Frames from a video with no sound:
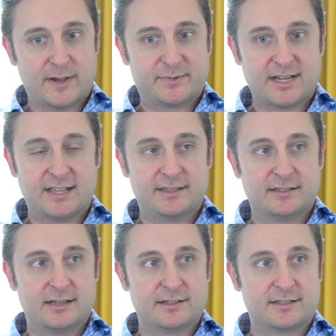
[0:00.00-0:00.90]
website
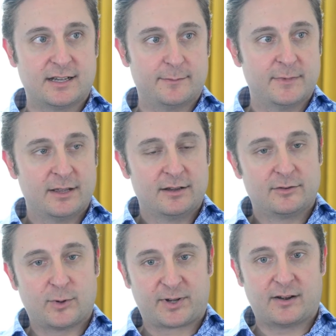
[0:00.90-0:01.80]
that does um,
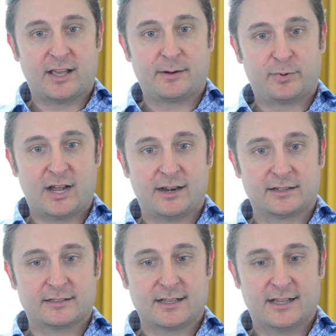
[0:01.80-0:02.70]
North Carolina
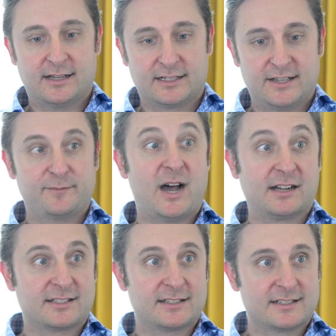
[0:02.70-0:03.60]
product uh, gift
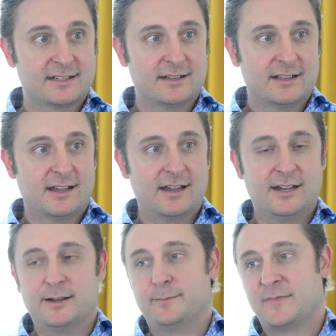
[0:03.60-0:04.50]
boxes. Cool.
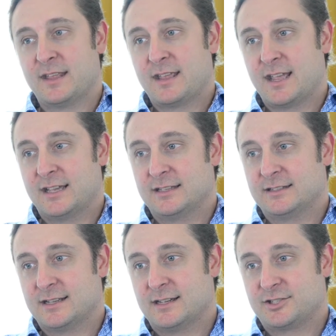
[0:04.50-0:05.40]
Um,
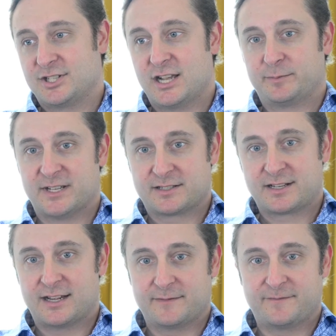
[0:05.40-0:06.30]
and uh, she helped us
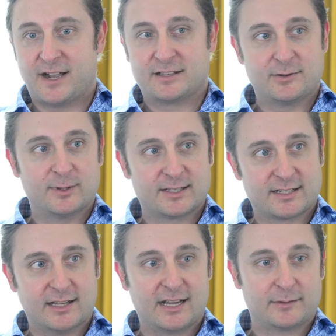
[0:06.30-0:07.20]
kind of fine-tune and
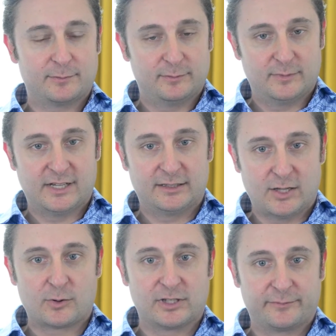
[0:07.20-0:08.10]
select uh,
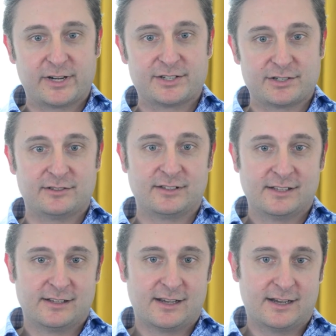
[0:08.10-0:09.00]
local and regional
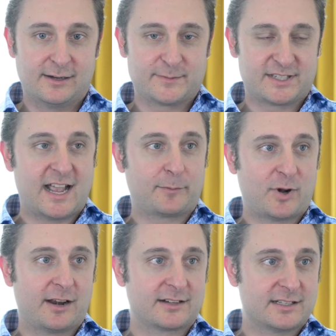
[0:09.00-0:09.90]
um, snack
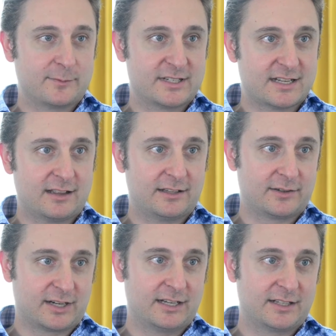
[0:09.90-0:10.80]
products that we sell in
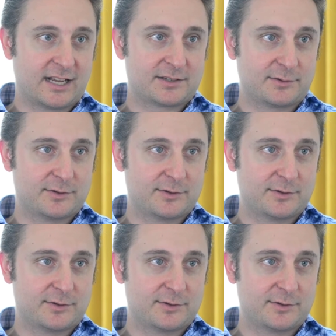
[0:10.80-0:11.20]
the in the guest